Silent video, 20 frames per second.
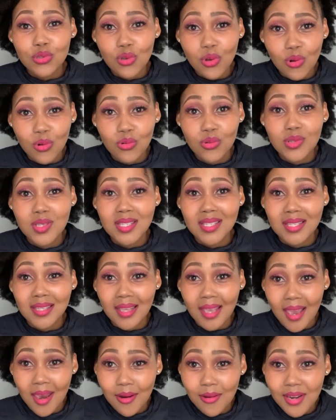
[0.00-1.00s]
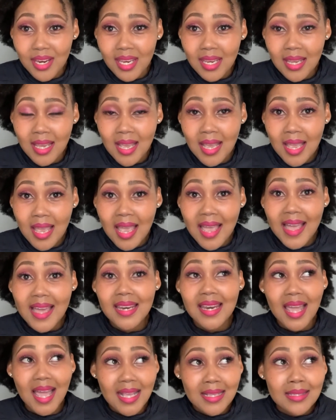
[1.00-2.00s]
scary. And
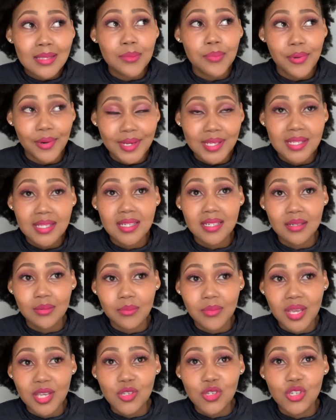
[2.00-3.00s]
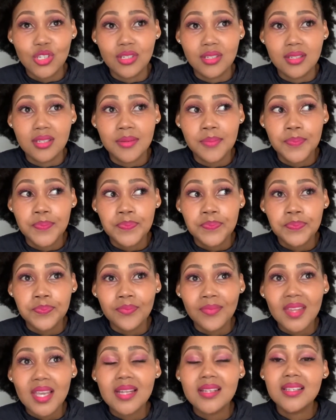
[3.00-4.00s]
as the president mentioned,
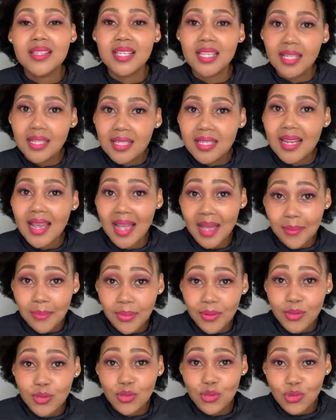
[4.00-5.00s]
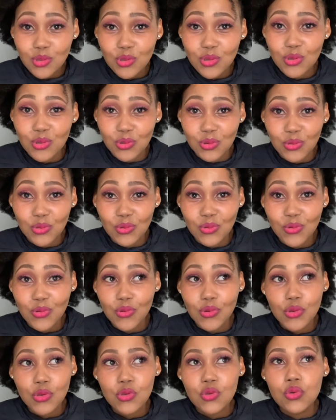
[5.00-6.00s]
until it happens to you,
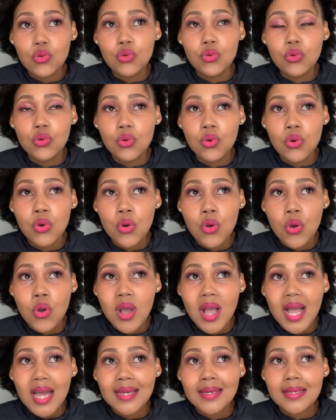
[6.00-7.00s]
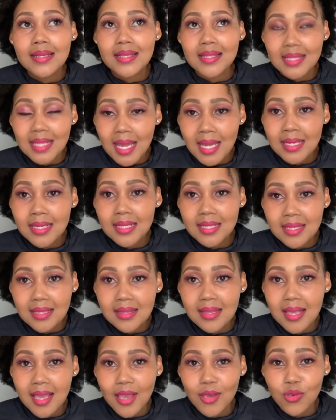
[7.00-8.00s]
you understand it's
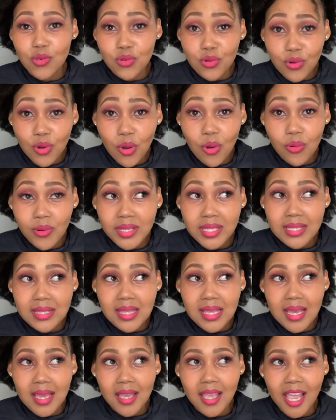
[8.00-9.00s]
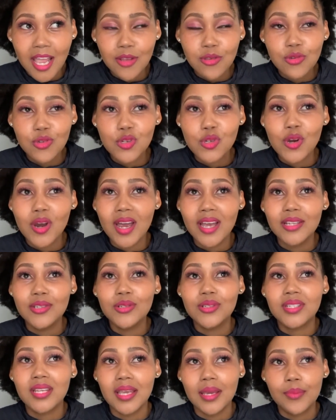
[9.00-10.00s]
there, you know it's there, and you try to
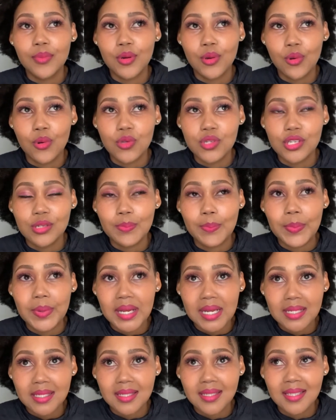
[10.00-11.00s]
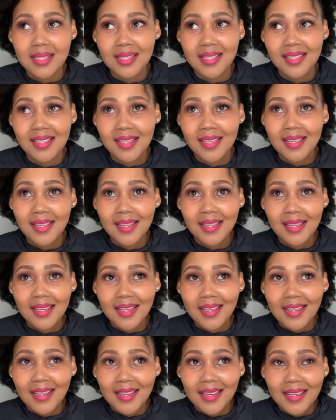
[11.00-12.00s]
take precaution. But
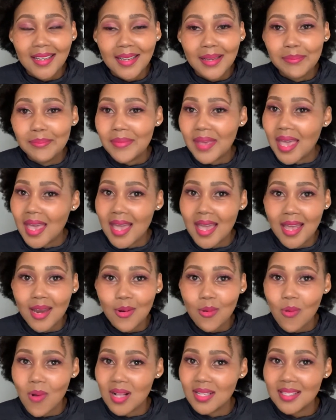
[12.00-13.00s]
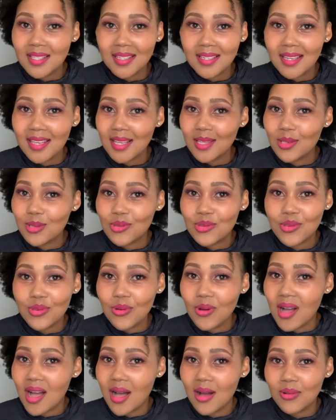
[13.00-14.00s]
man, once it gets to your
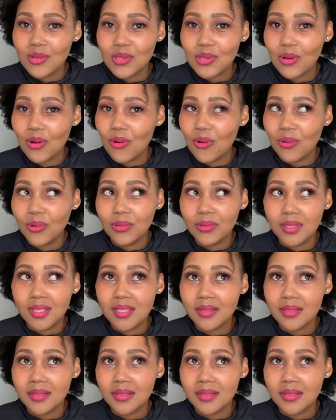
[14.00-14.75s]
household,